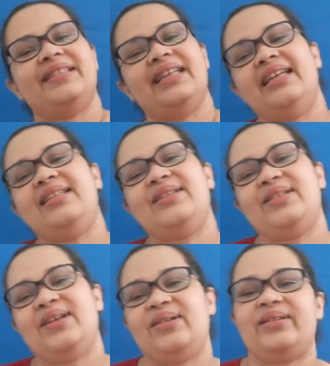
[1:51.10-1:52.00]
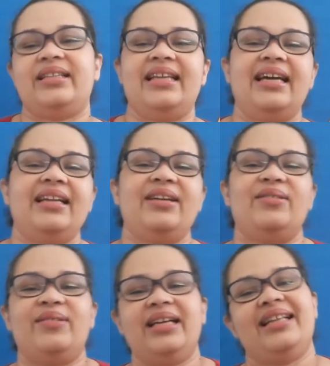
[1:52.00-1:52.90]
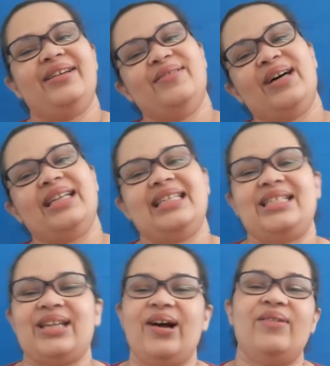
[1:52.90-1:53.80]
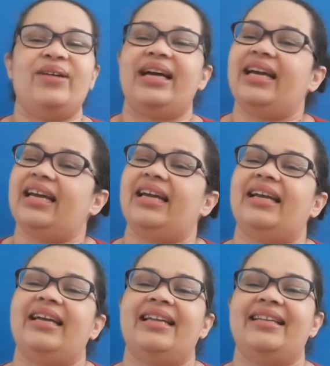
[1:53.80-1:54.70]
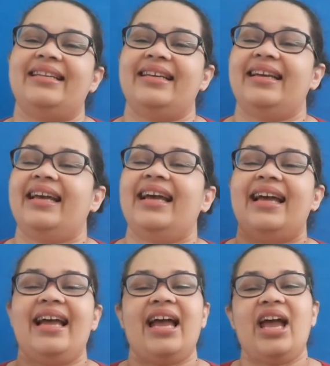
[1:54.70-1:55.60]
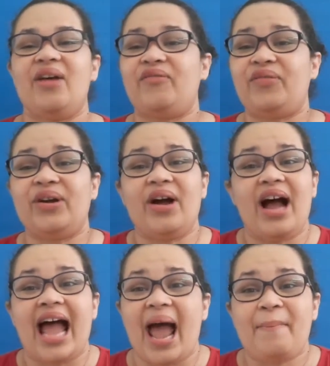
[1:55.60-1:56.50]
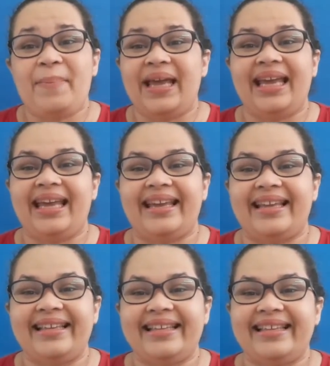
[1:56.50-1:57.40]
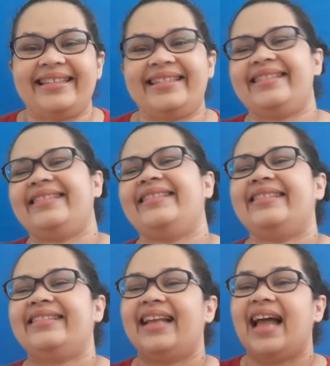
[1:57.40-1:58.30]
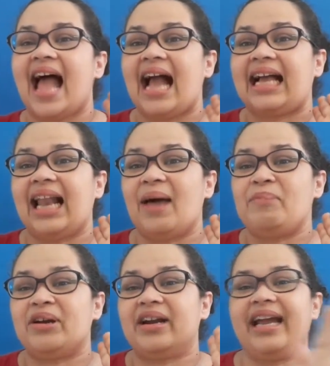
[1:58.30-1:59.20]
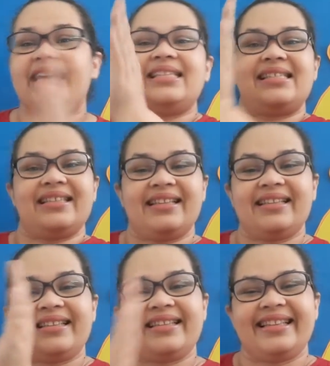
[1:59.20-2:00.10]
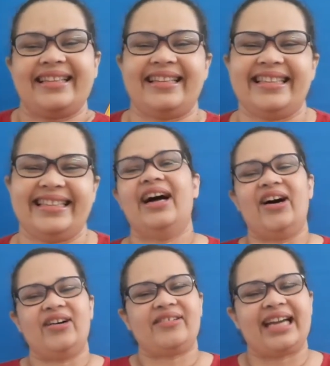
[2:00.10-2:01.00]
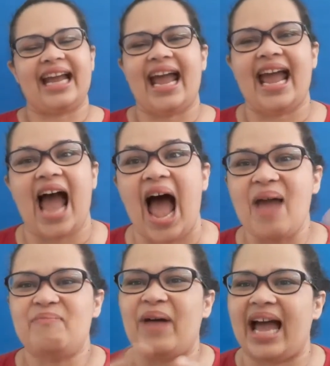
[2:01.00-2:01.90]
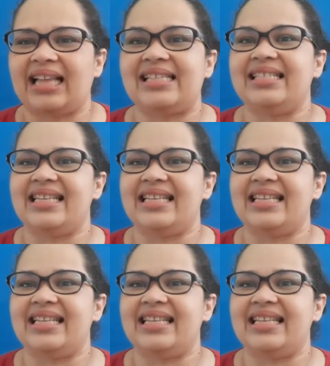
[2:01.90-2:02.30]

and you know it, then you really wanna show it. If you're happy, if you're happy you know it, clap your hands. Okay, I bet